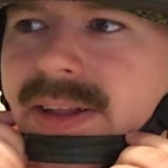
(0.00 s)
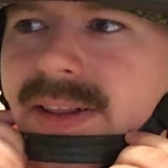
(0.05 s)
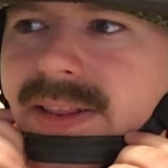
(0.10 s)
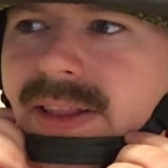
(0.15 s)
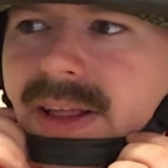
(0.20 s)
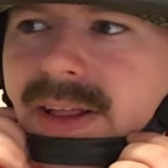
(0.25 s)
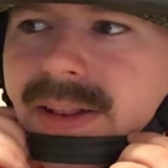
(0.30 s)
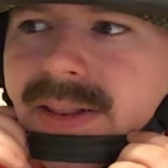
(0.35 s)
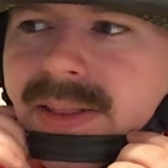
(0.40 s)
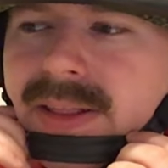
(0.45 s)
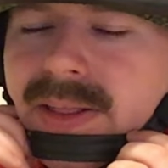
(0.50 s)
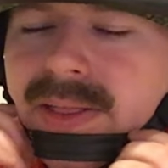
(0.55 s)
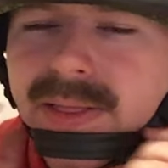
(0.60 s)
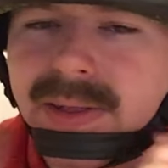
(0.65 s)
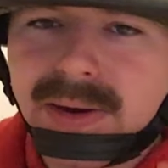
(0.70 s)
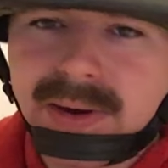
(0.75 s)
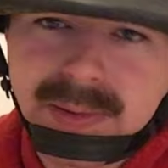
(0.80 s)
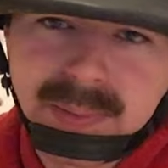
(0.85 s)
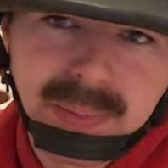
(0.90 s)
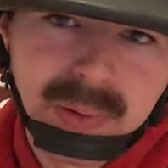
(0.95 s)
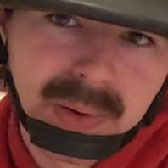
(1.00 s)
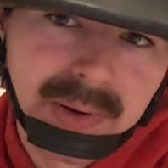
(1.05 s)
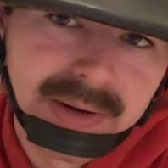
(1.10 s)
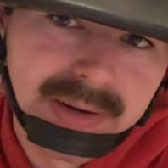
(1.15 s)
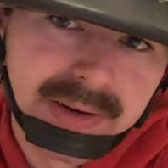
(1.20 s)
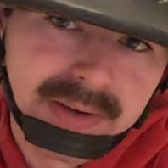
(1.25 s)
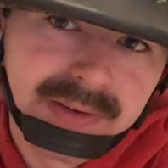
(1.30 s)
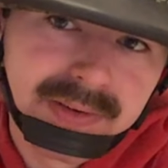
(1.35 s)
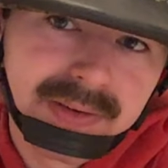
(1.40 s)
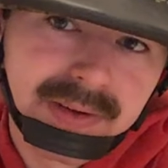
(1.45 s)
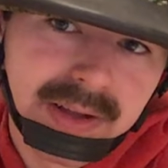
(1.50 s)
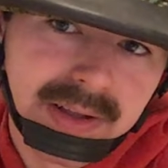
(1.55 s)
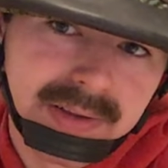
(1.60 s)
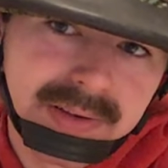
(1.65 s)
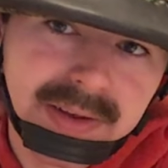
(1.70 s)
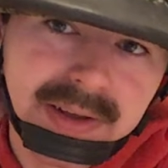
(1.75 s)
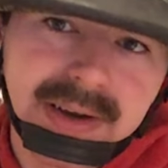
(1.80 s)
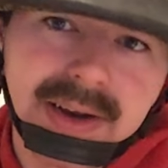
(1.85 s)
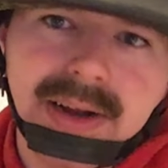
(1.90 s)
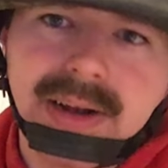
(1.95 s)
the the third point is is
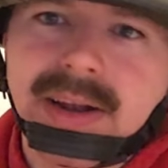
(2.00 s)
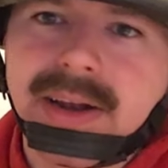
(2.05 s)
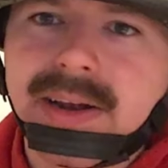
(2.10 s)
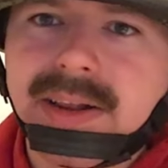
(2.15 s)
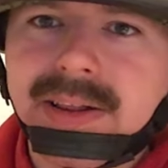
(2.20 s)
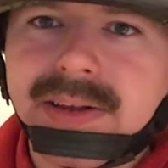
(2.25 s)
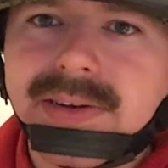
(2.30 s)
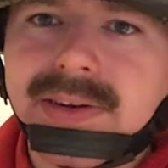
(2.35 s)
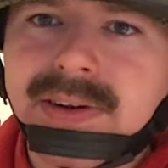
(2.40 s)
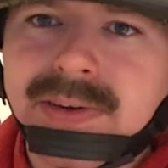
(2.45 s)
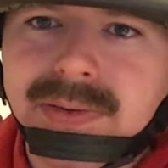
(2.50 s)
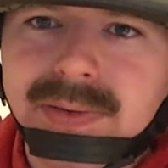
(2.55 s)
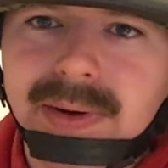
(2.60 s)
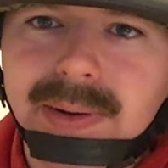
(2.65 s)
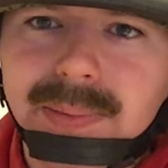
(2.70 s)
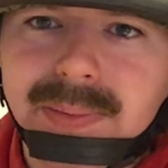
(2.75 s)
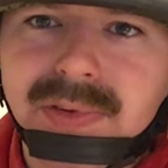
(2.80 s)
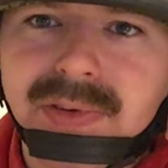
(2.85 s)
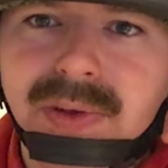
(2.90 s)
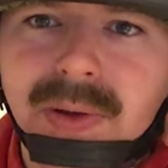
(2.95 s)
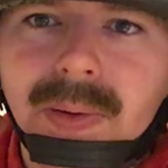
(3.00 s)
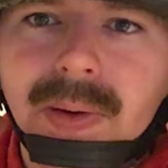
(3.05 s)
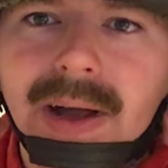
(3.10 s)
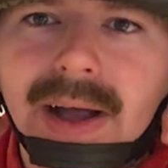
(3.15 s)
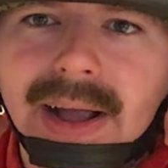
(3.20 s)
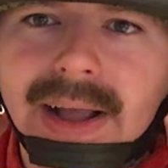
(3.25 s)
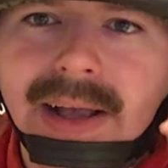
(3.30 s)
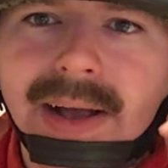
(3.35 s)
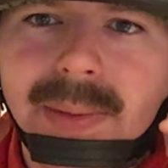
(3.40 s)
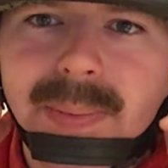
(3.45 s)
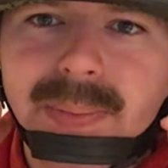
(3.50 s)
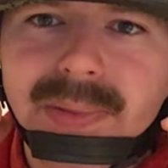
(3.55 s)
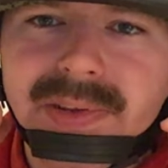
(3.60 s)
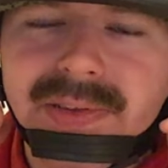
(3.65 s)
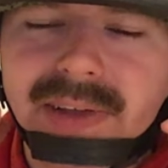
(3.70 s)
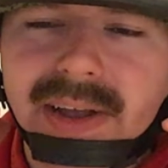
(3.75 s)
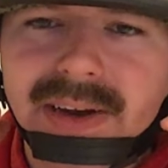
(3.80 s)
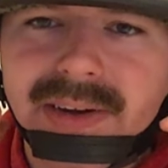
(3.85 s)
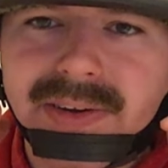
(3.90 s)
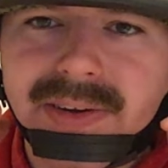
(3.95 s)
connected to the chin strap so high up.
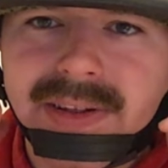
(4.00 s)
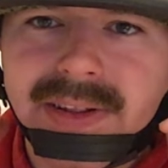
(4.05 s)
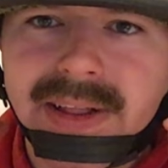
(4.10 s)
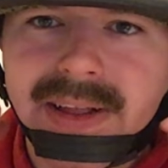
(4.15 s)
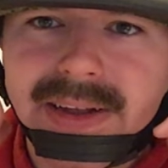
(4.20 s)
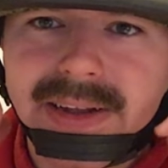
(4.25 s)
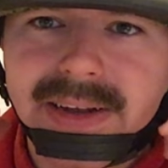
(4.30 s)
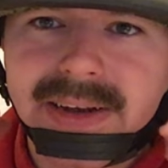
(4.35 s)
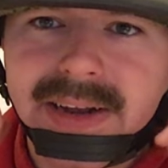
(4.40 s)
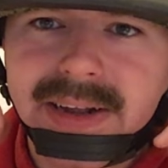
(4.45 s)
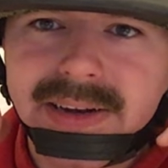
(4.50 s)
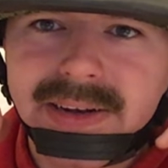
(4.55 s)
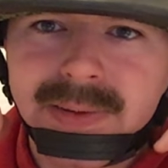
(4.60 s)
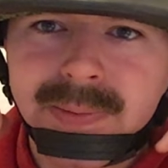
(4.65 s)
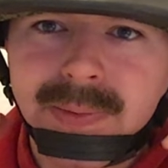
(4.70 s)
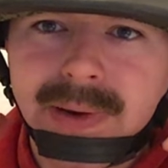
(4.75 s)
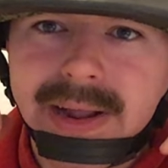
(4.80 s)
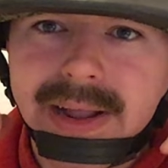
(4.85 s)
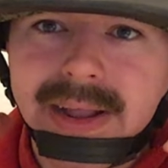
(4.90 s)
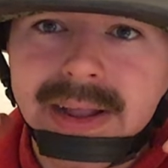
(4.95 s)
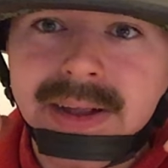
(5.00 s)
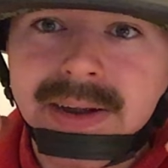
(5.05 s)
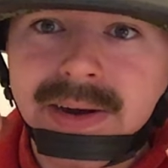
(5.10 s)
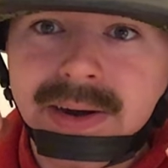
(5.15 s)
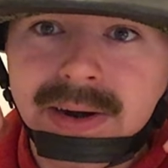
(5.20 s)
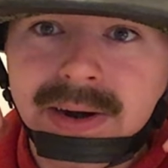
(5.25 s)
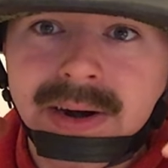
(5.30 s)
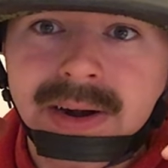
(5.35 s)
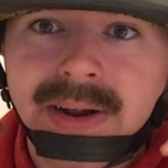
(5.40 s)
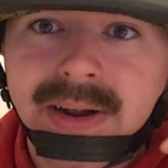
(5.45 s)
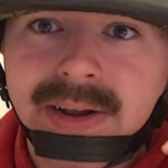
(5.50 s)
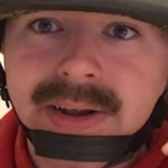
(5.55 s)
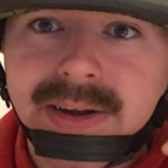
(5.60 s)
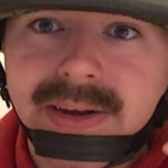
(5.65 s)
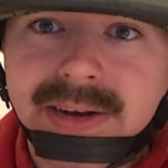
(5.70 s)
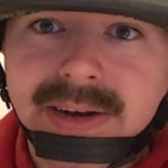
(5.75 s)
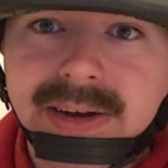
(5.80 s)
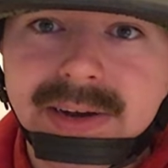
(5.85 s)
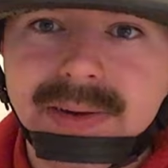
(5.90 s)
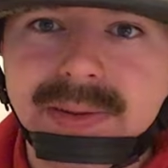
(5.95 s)
It's actually like connected right here
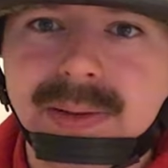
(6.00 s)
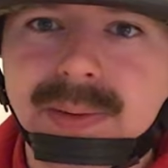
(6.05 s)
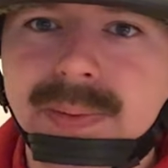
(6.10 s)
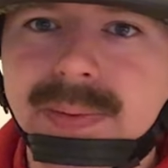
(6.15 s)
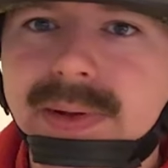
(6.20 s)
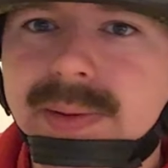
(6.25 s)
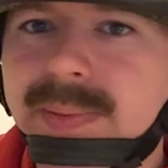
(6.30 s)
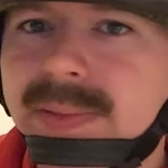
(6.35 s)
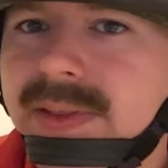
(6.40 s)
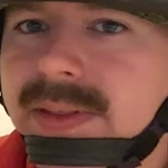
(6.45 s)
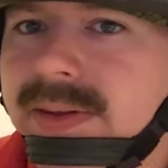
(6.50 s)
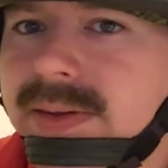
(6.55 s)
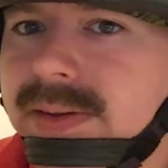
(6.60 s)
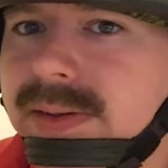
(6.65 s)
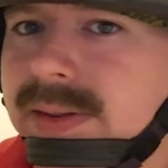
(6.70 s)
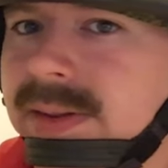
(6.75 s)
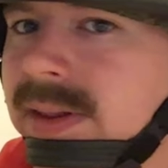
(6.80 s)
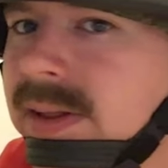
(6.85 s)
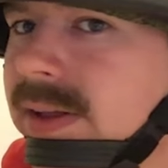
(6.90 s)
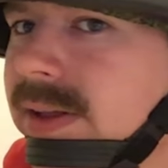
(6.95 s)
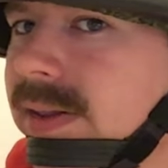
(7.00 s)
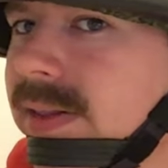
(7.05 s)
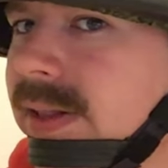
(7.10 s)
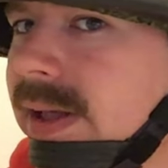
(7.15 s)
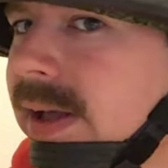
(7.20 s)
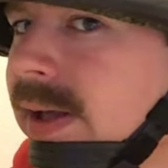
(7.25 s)
near the rim of the the, the